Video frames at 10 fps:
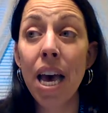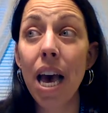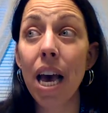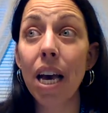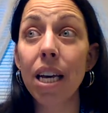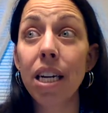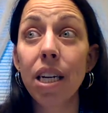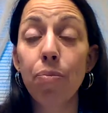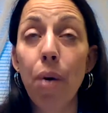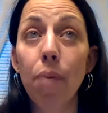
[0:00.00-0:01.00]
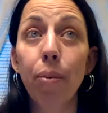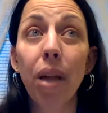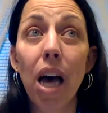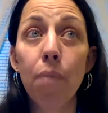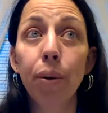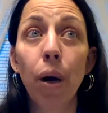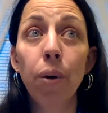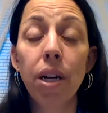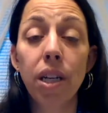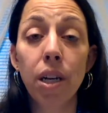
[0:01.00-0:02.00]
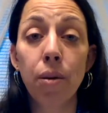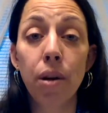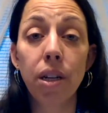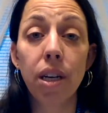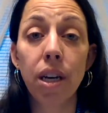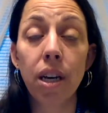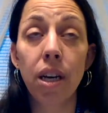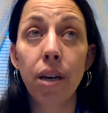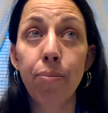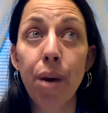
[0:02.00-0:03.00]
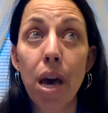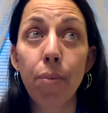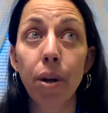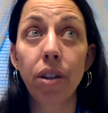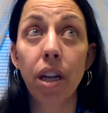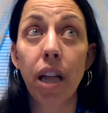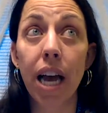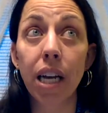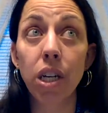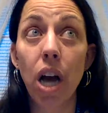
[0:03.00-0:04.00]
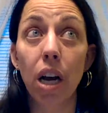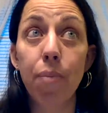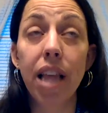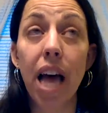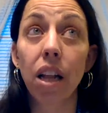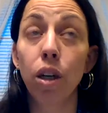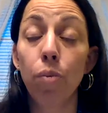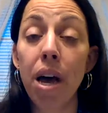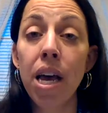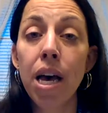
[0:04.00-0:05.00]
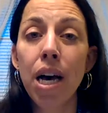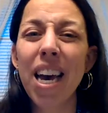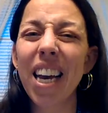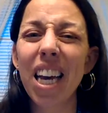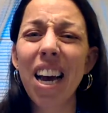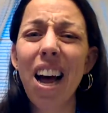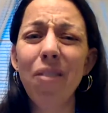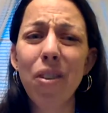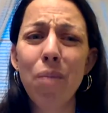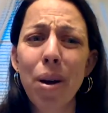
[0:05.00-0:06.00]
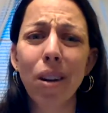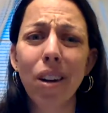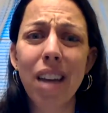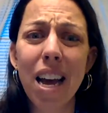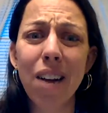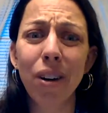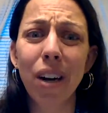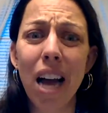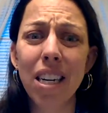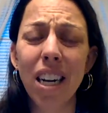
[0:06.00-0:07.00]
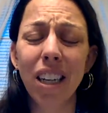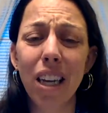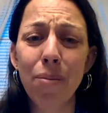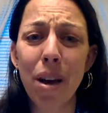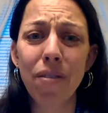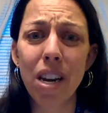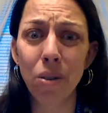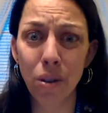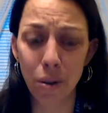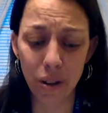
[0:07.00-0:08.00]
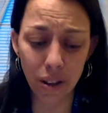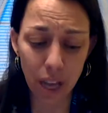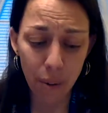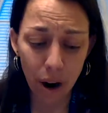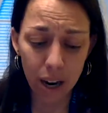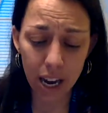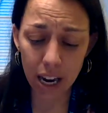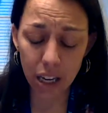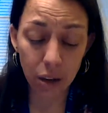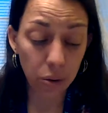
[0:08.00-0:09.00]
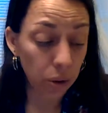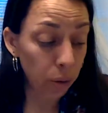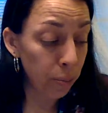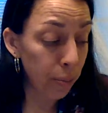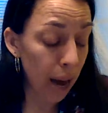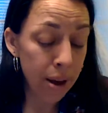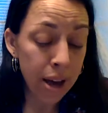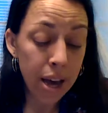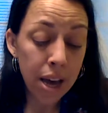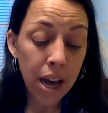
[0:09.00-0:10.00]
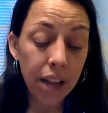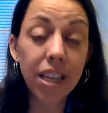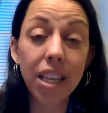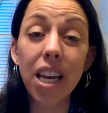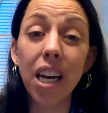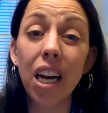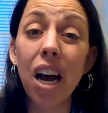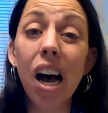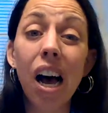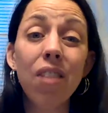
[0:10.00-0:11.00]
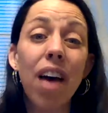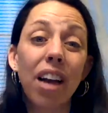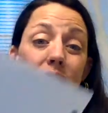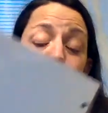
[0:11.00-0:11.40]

and probably upload it to be able to like talk about that a little bit. It cut off in the middle because I had forgotten to delete my videos since they were already on YouTube. But this is a convex